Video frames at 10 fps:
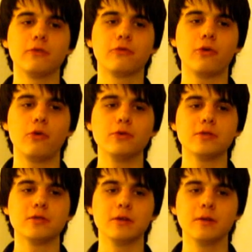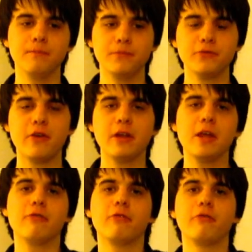and of course
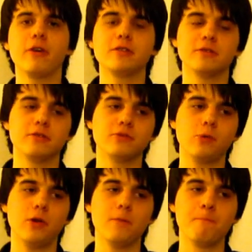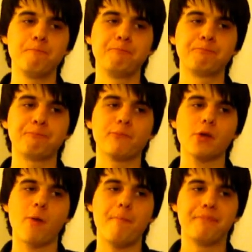fairly effervescent as well,
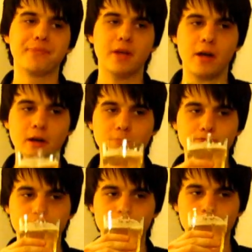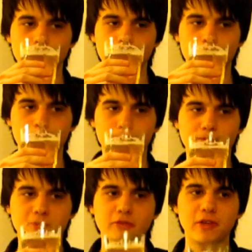and
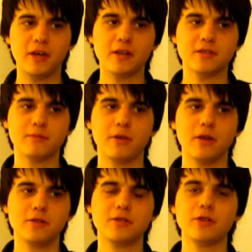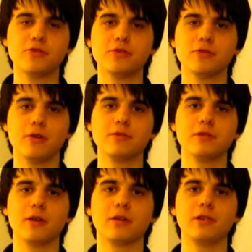definitely get some nice citrus
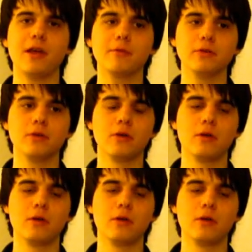notes like lemon,